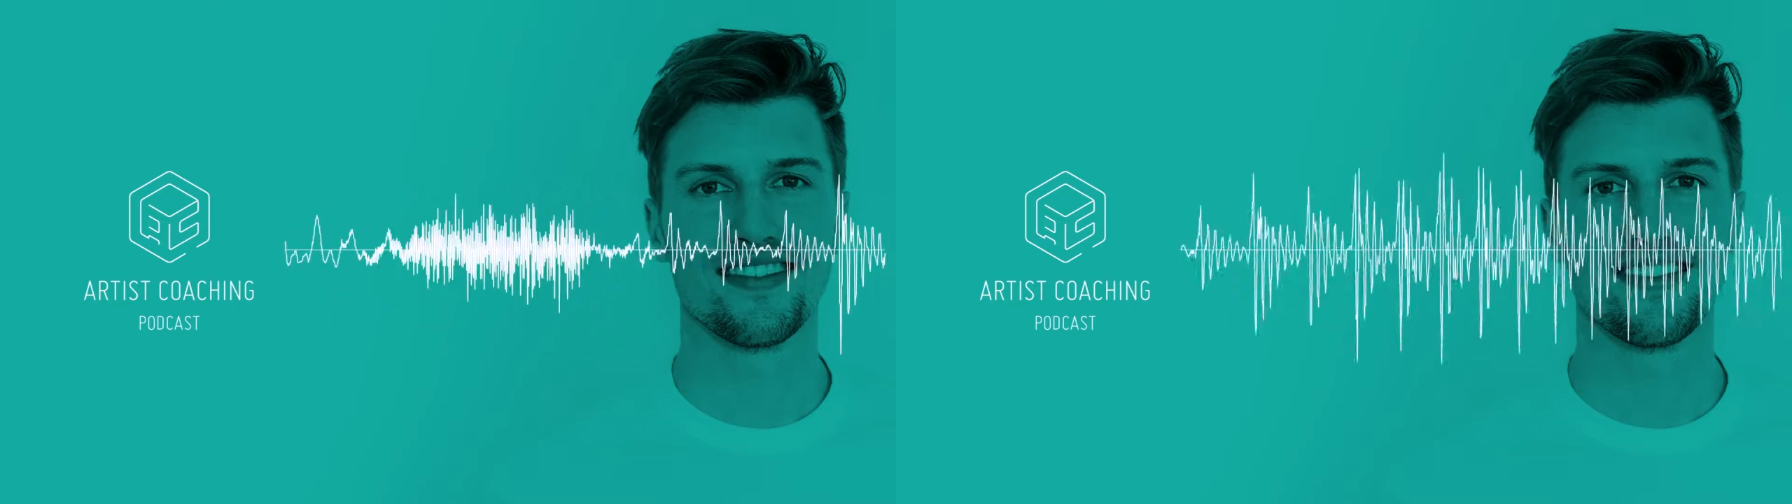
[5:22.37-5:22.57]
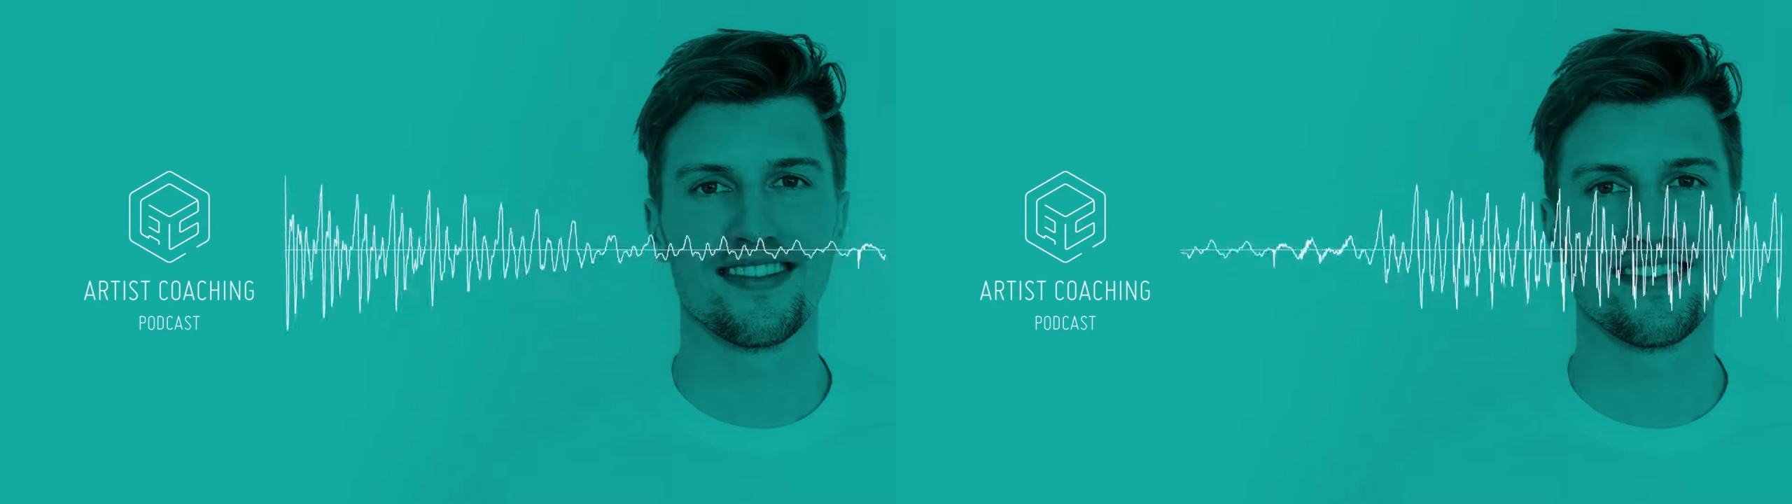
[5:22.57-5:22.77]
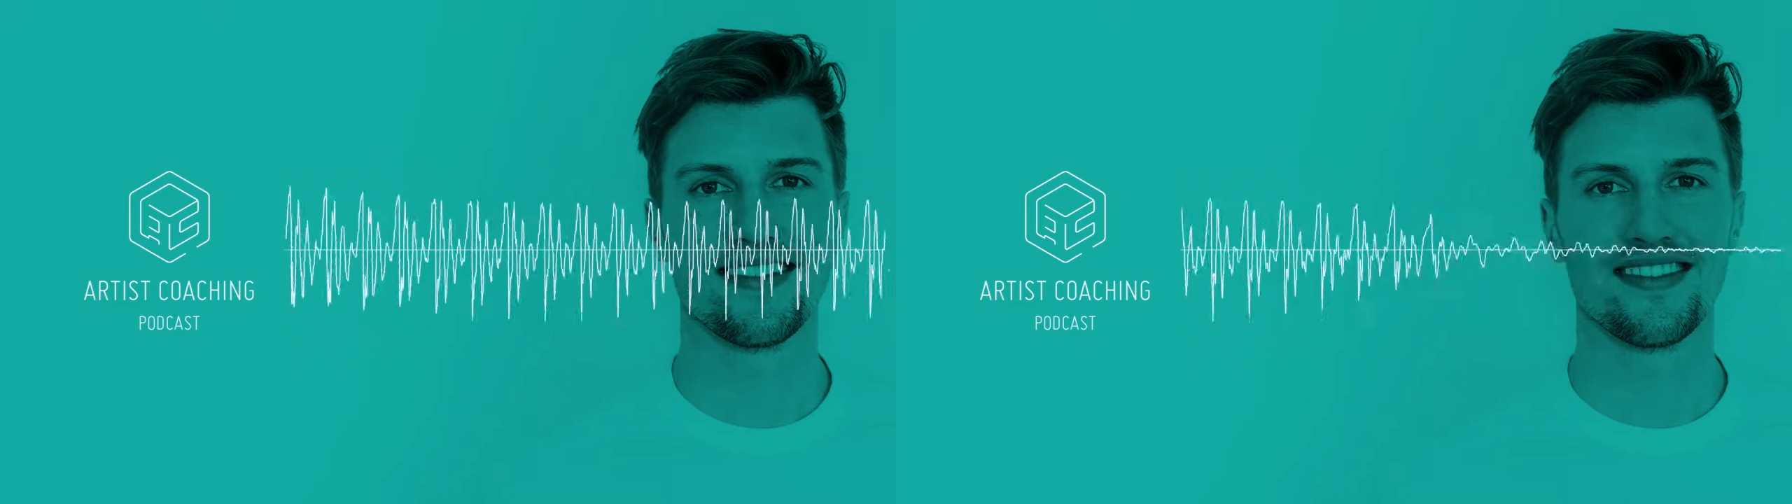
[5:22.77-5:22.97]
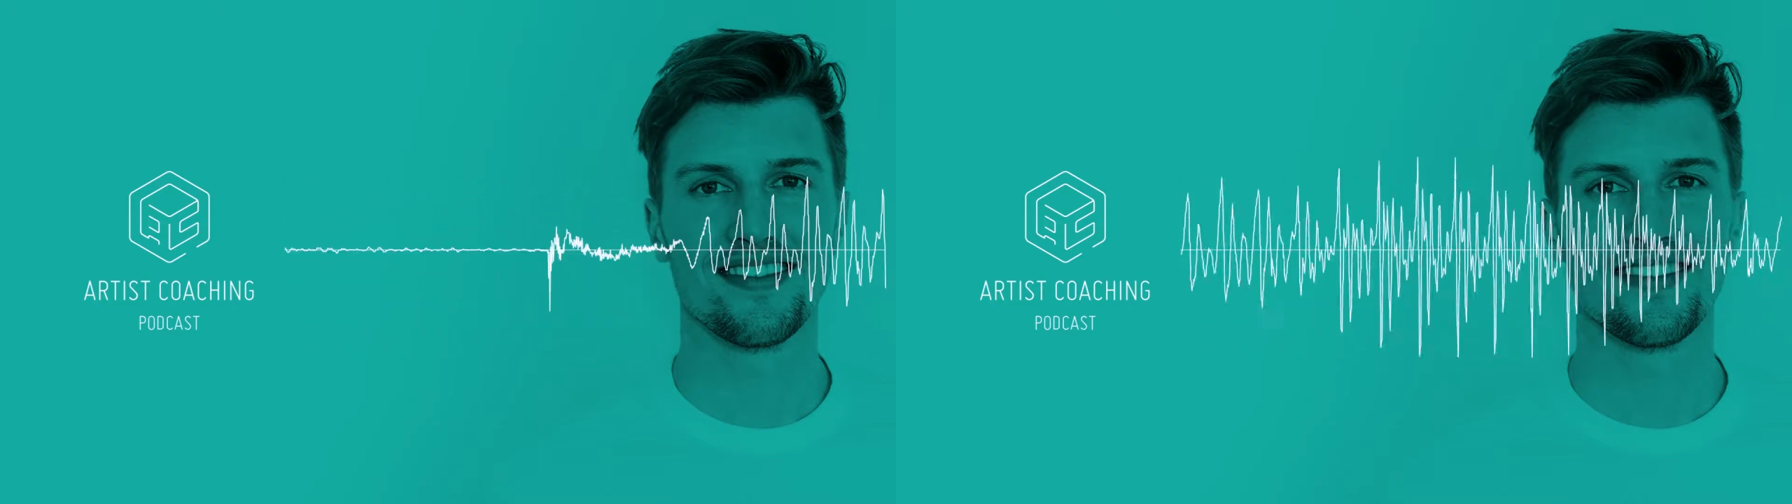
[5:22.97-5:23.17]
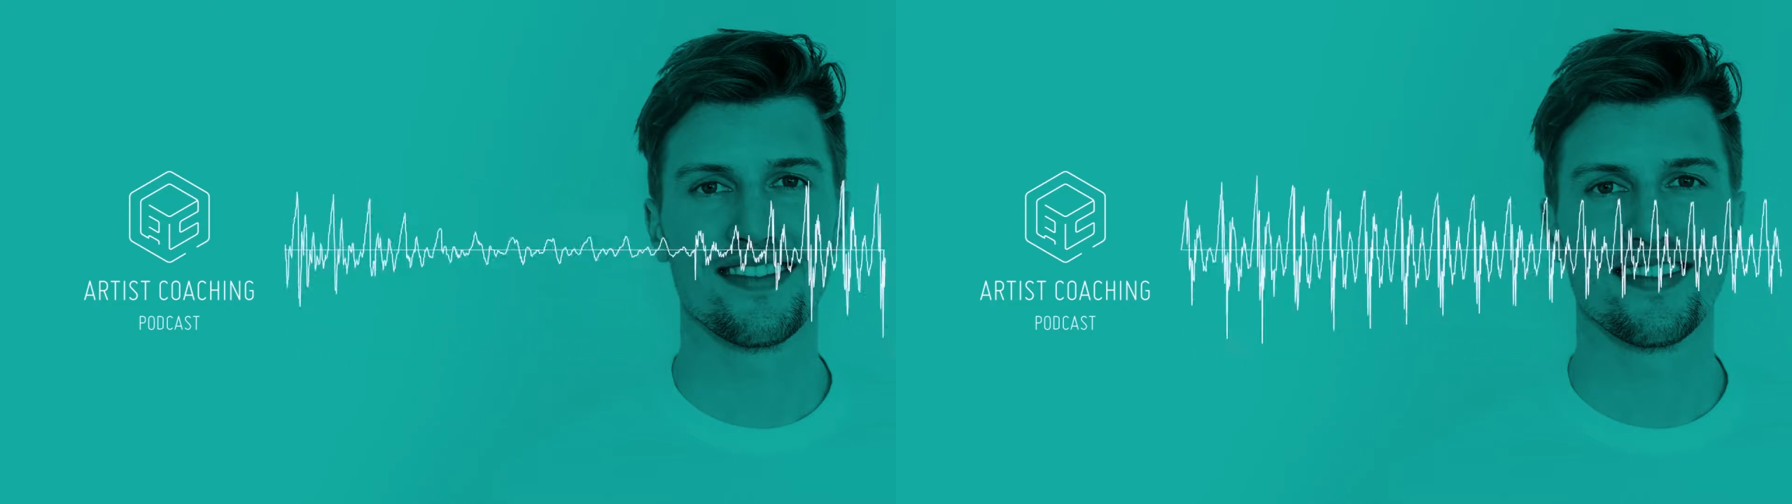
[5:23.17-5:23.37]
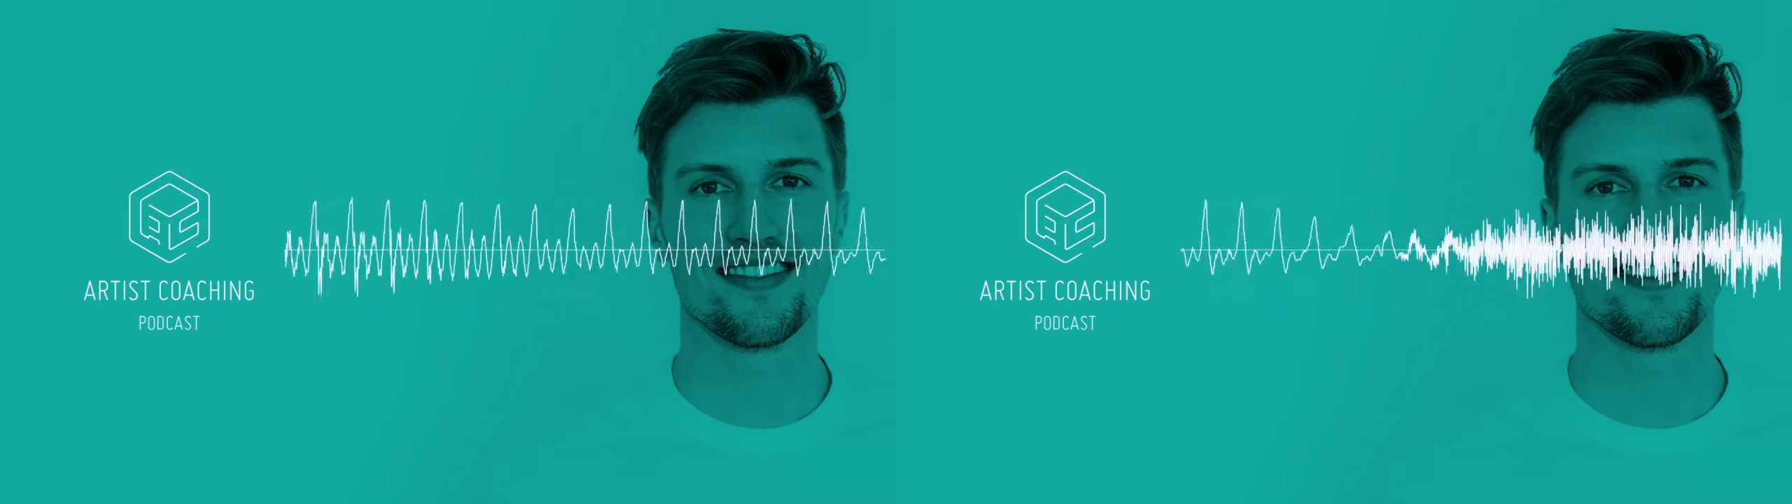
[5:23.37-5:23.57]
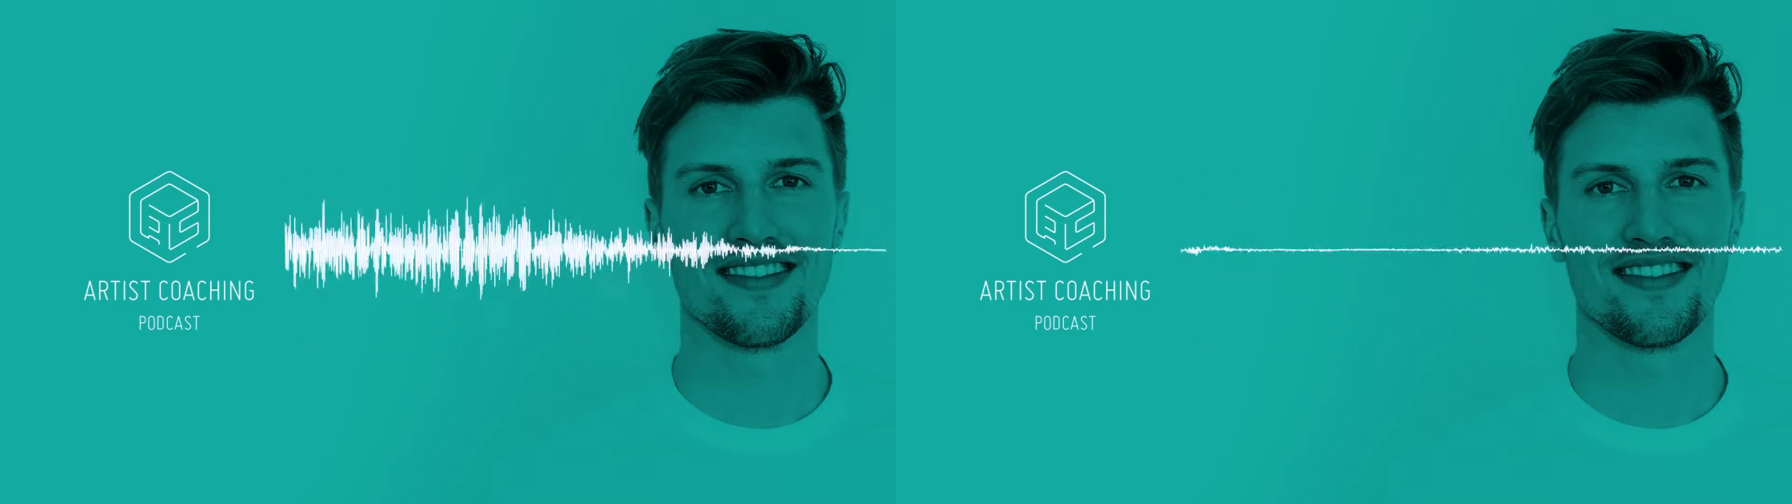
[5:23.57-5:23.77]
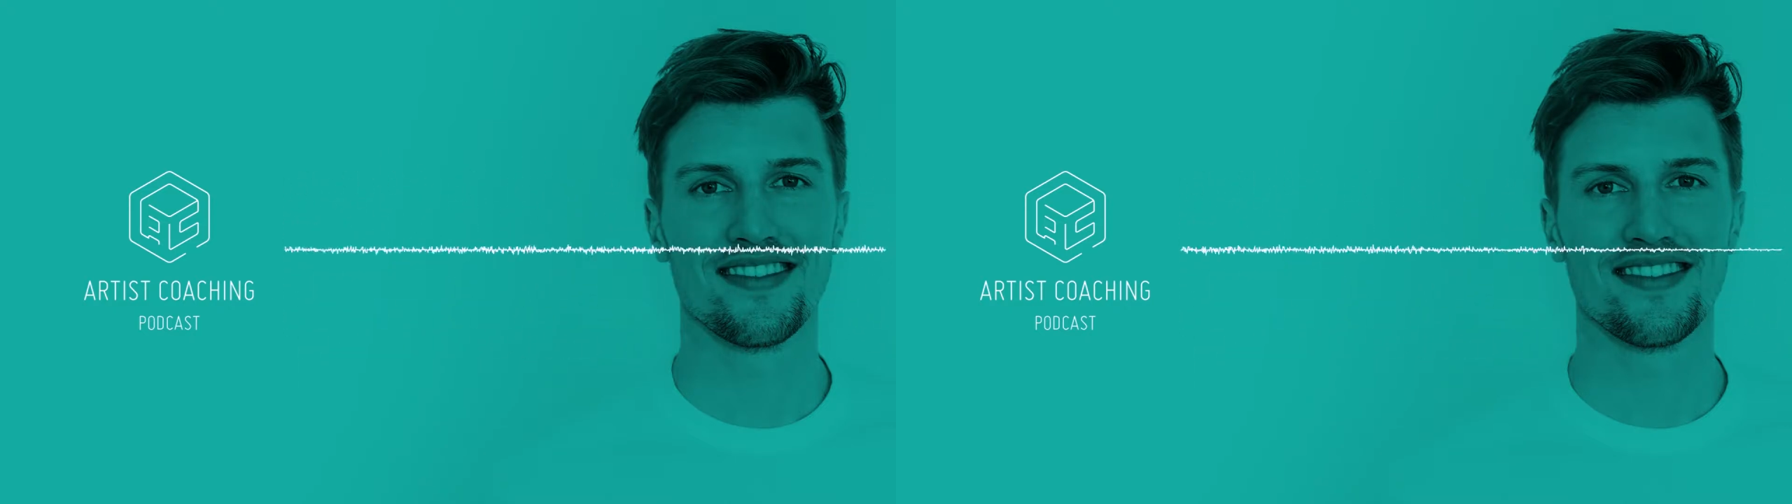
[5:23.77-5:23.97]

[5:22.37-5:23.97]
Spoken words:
out there, plugins,